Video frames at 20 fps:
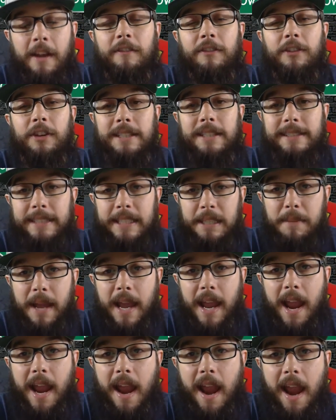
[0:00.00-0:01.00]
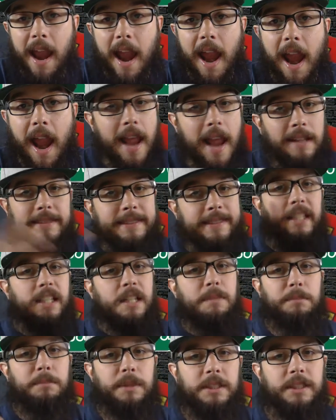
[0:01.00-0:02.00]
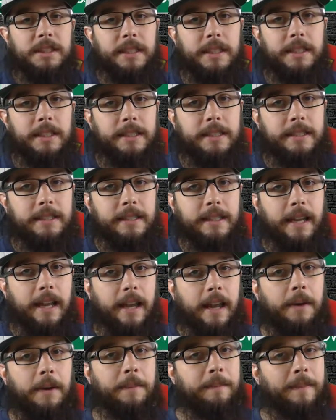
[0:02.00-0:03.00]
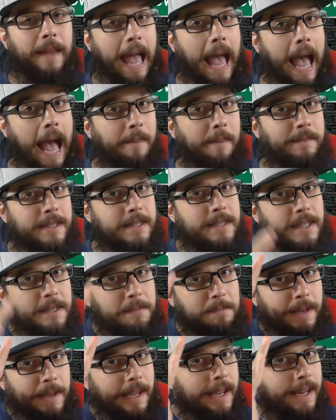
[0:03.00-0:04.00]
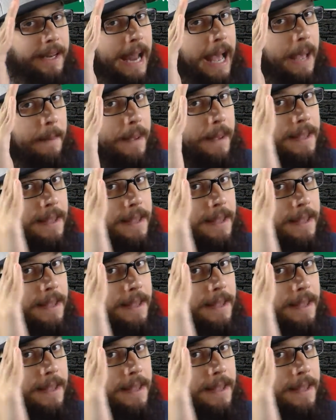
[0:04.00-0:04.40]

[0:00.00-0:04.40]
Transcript: for the C-Man Cinema Sit-Down, I'm the C-Man. I'm